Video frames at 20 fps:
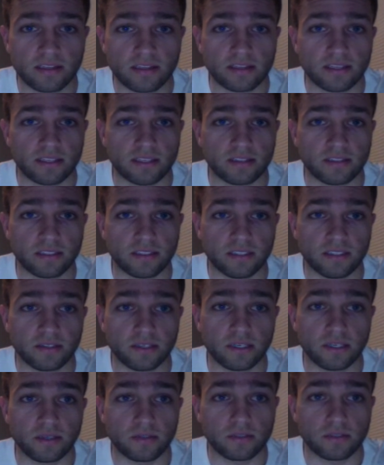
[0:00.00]
is
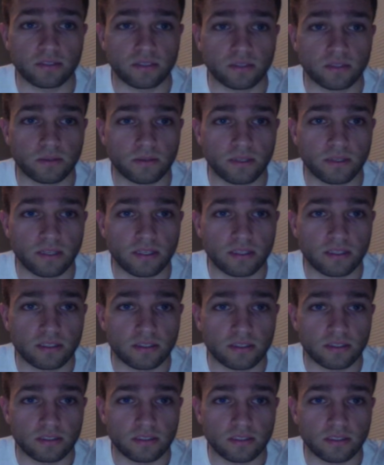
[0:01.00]
0, so
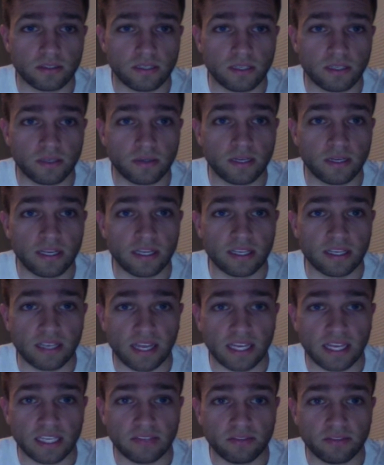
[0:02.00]
0.
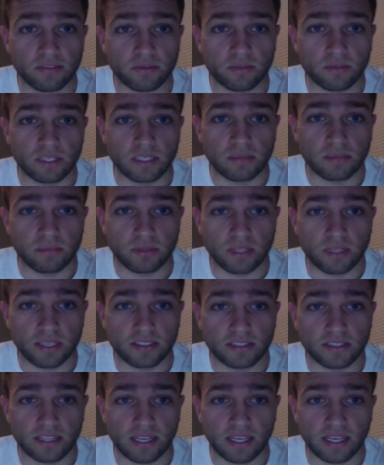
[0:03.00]
Negative 3
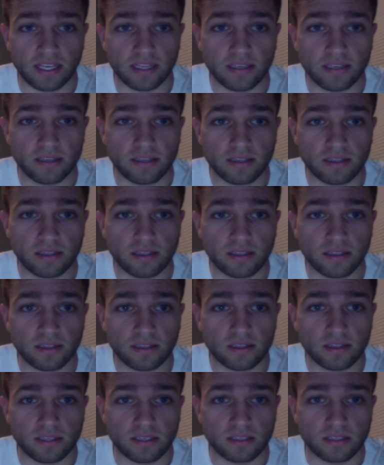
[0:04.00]
plus 8
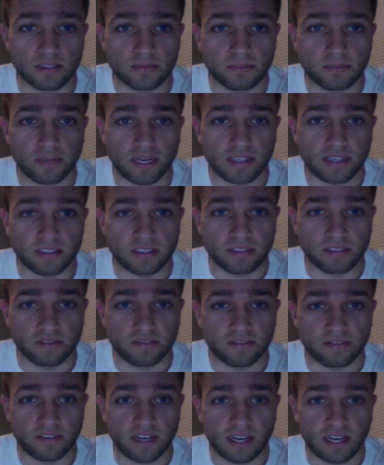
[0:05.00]
is positive
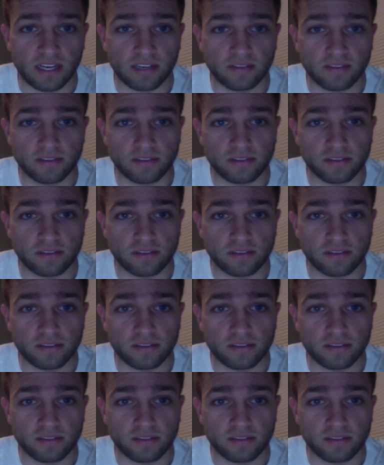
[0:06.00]
5.